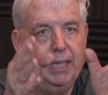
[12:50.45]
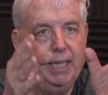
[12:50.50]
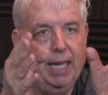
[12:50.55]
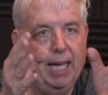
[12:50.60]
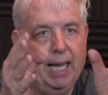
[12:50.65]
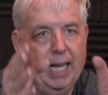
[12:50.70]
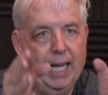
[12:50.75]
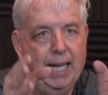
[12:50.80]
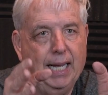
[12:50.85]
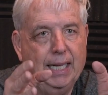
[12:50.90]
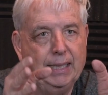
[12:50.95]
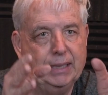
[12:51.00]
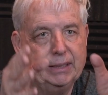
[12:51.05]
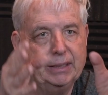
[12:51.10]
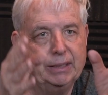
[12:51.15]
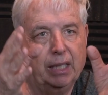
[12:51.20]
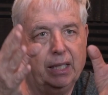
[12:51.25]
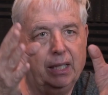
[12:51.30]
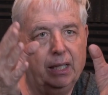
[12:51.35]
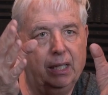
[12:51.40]
has
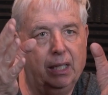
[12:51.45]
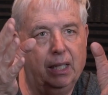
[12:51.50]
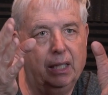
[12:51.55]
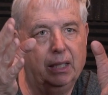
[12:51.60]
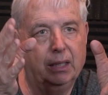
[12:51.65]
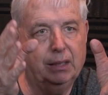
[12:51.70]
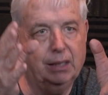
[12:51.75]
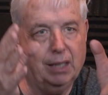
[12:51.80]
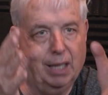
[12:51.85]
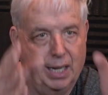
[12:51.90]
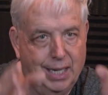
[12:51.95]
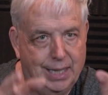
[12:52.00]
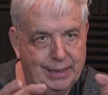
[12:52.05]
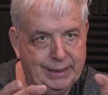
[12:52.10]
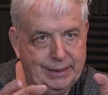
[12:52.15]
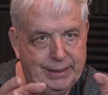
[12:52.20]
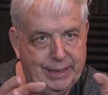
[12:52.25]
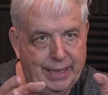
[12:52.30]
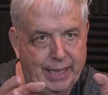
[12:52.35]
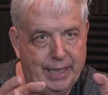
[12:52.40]

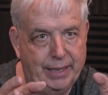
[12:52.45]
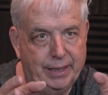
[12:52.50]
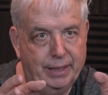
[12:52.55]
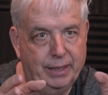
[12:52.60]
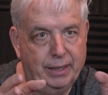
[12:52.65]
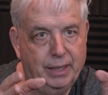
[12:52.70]
content